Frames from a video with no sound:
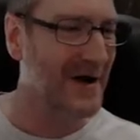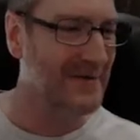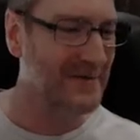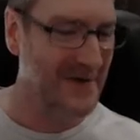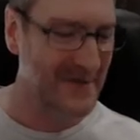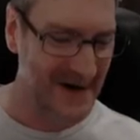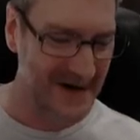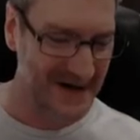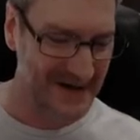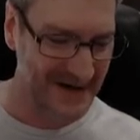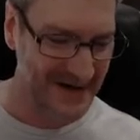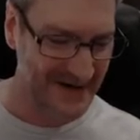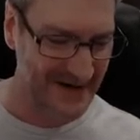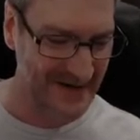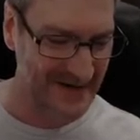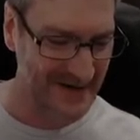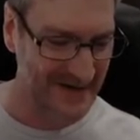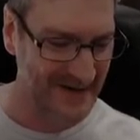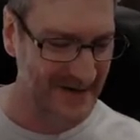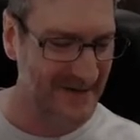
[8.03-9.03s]
Hello
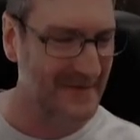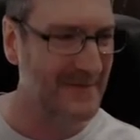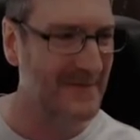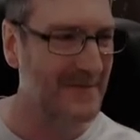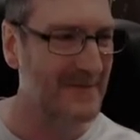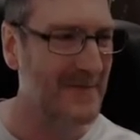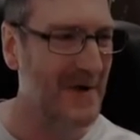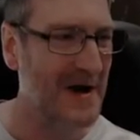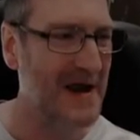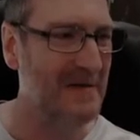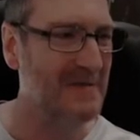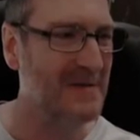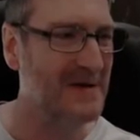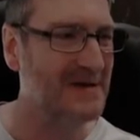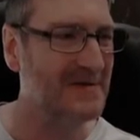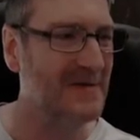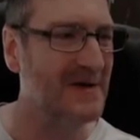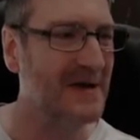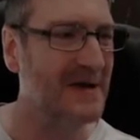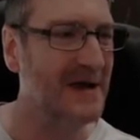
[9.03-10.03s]
everyone, my
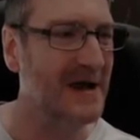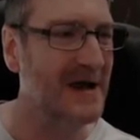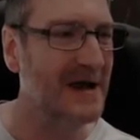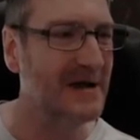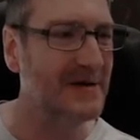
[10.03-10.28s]
name is Phil